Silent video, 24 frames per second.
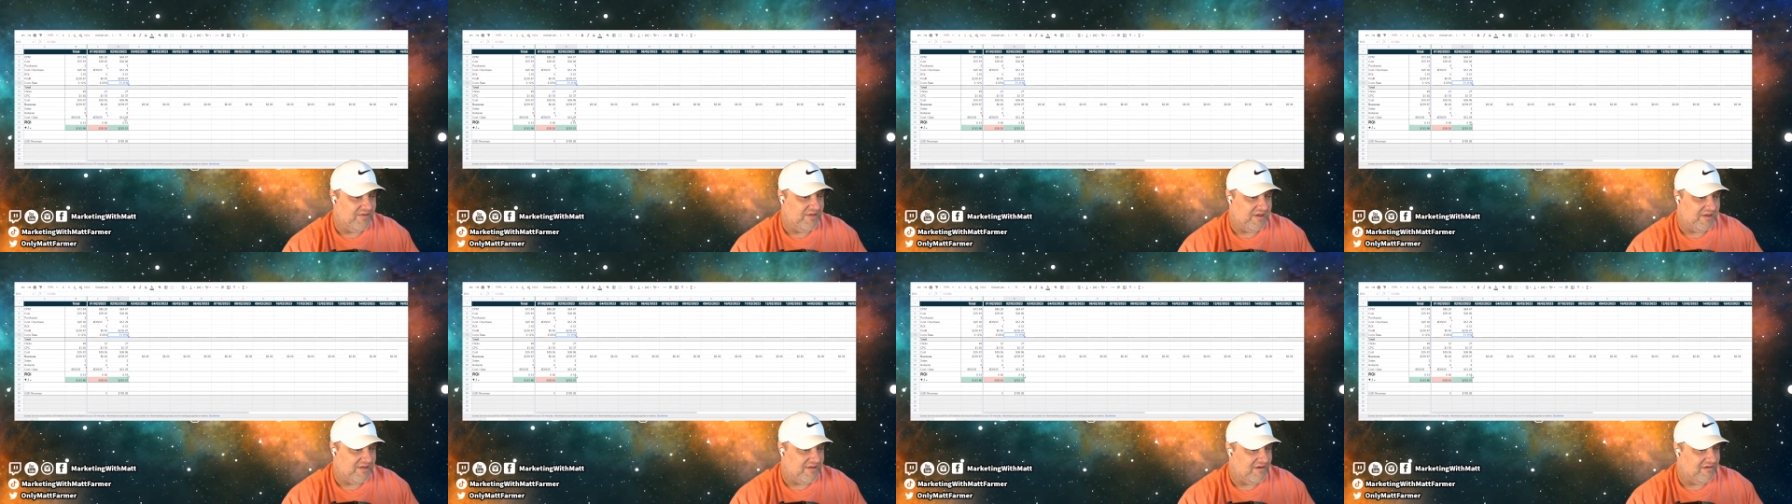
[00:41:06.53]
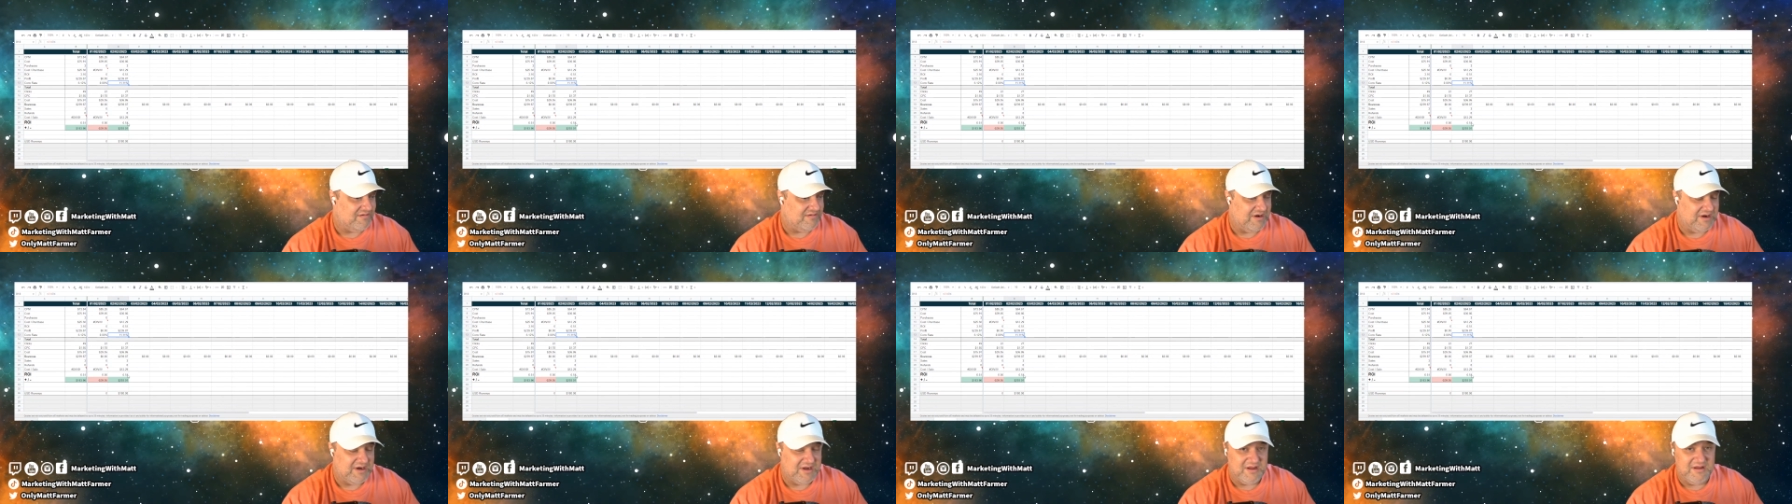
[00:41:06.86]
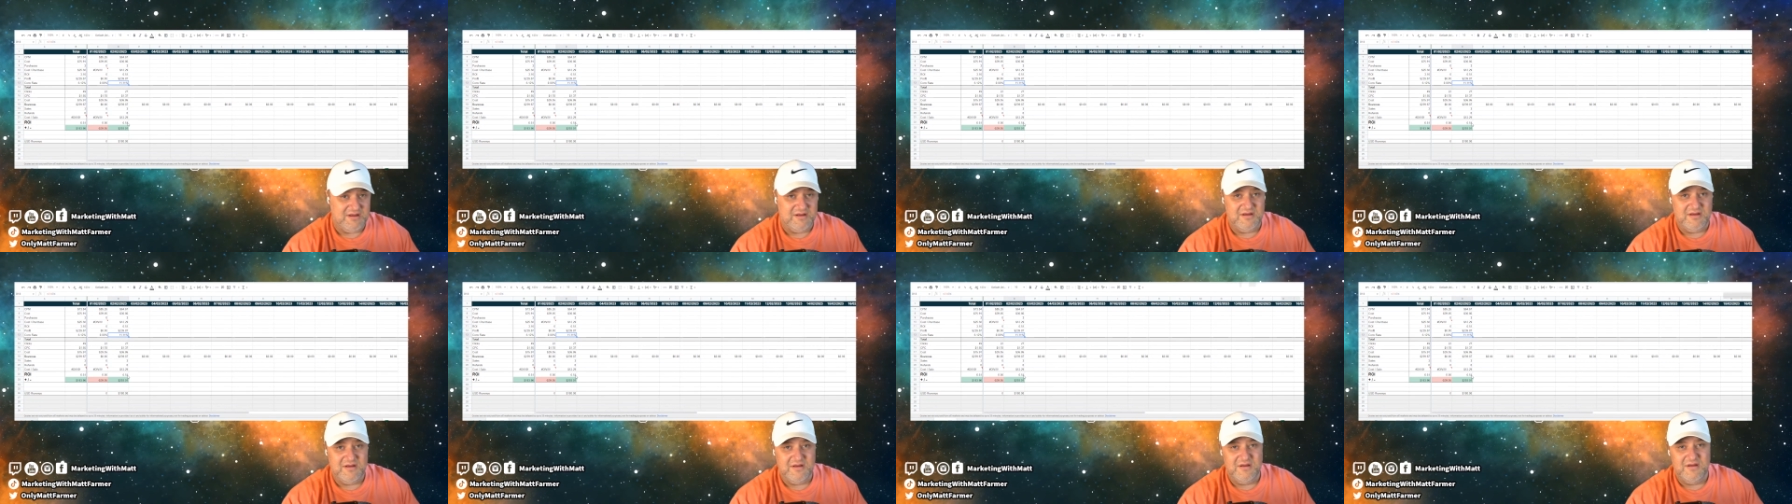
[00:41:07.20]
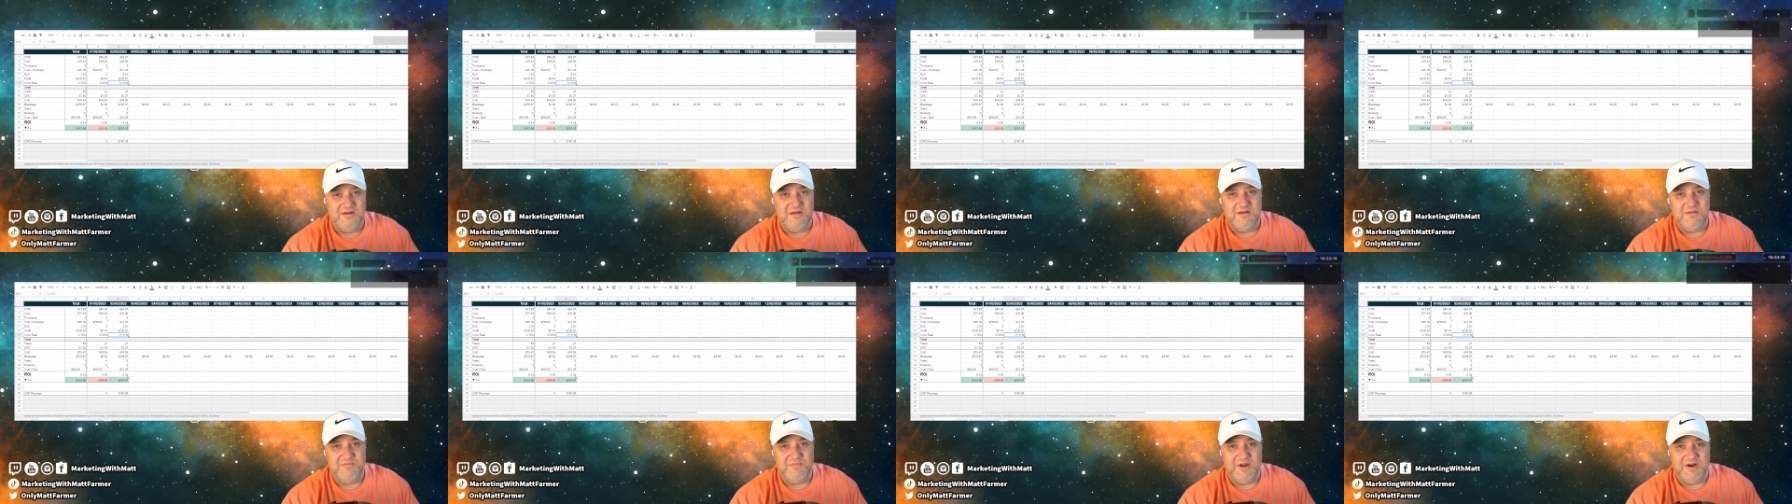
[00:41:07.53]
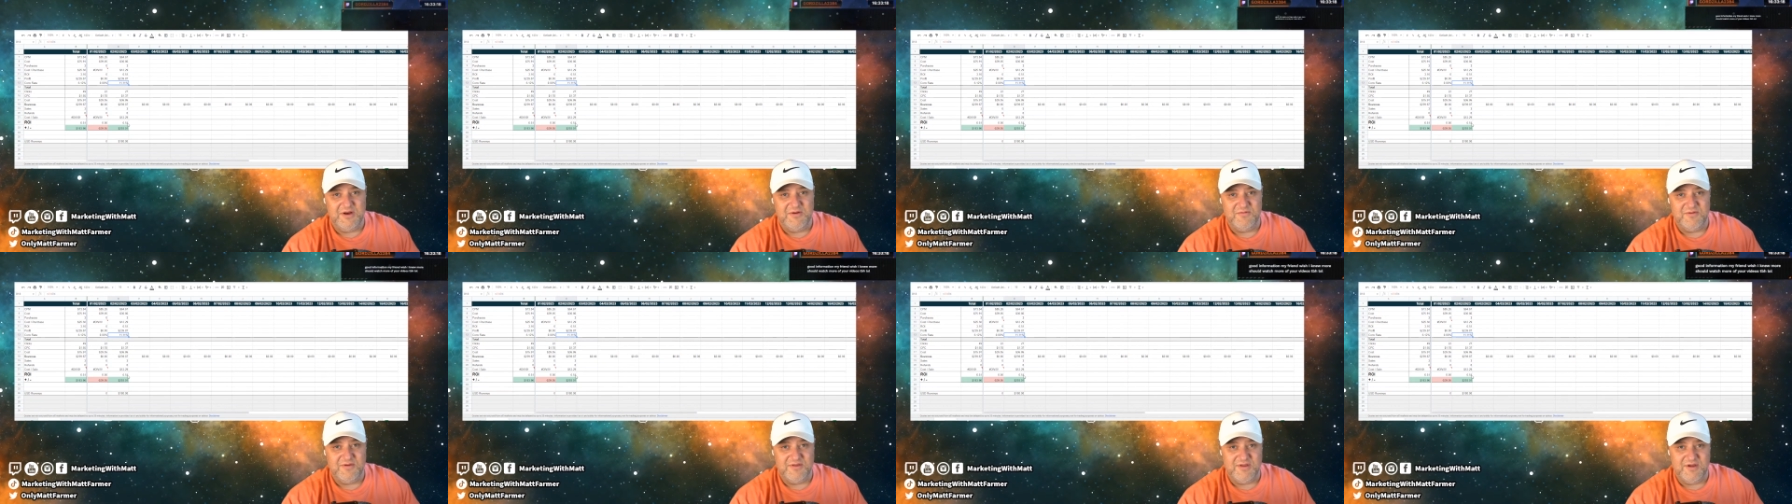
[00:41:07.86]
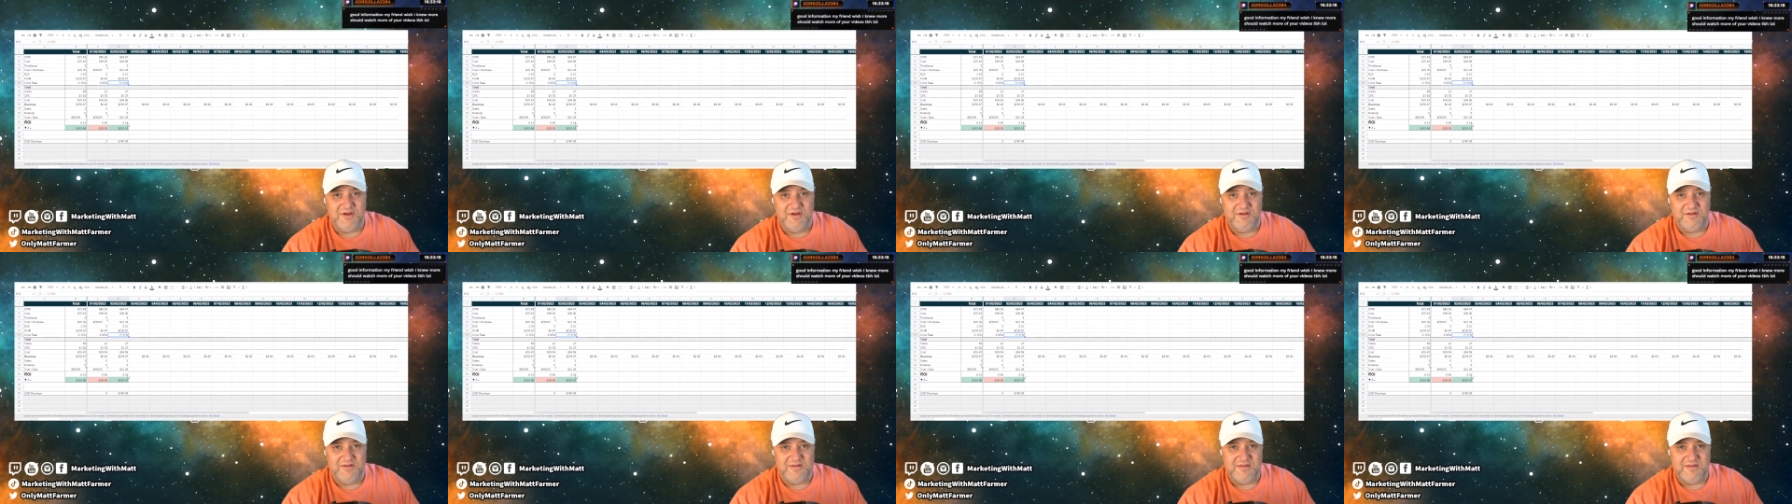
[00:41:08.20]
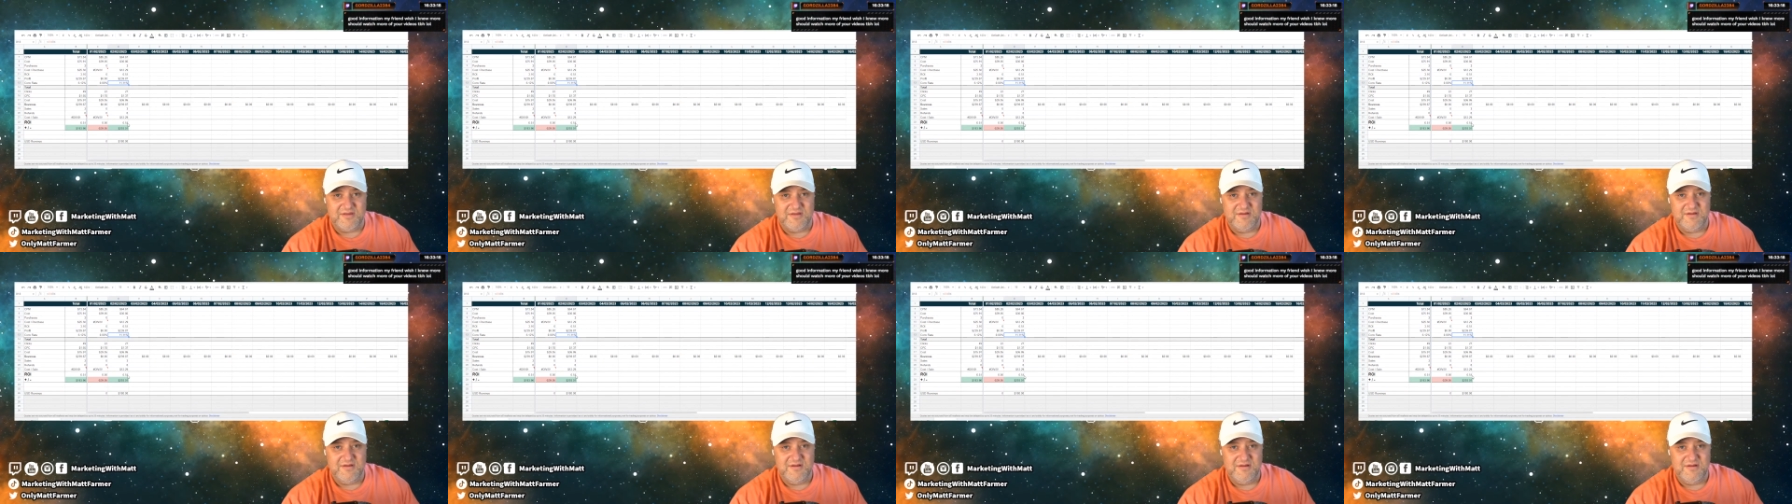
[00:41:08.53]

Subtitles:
this already, better results.